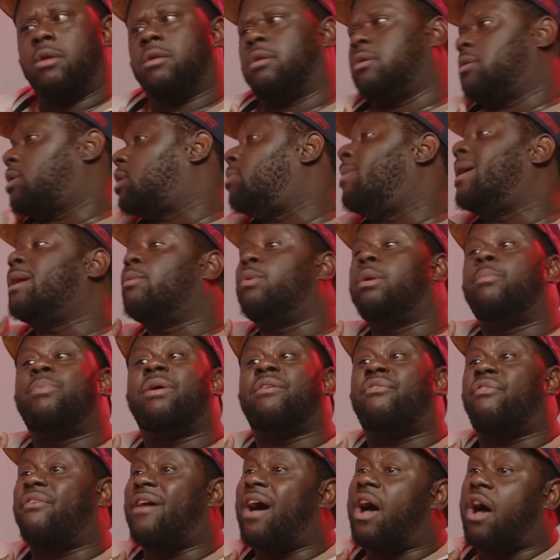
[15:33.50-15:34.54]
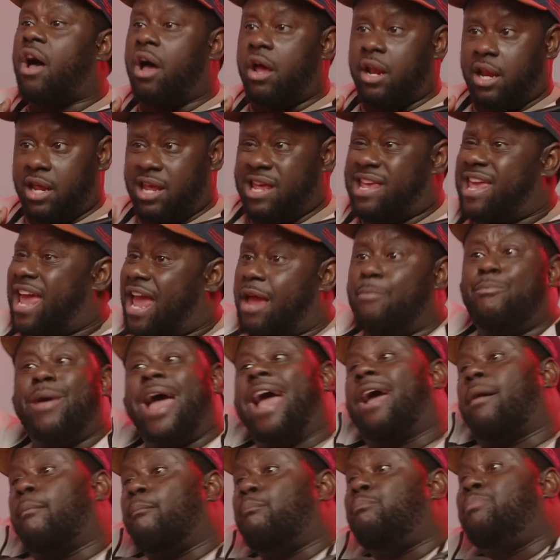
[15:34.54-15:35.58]
Somebody want to bet 500. He came back,
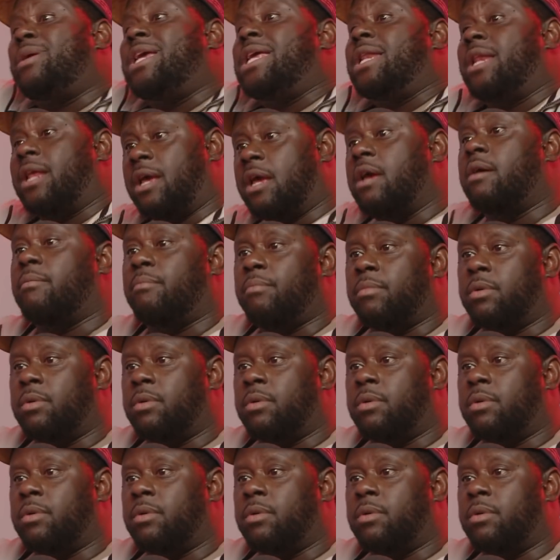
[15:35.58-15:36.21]
beat him.